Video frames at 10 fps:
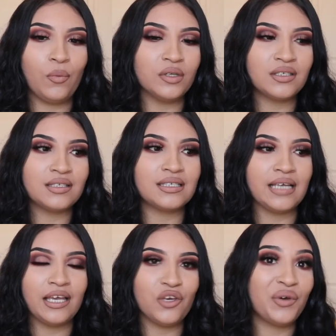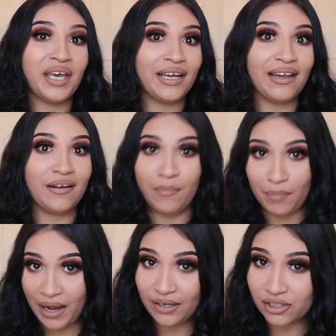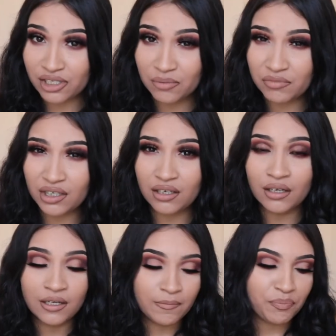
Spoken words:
and once it's sent, you can't get it back or something.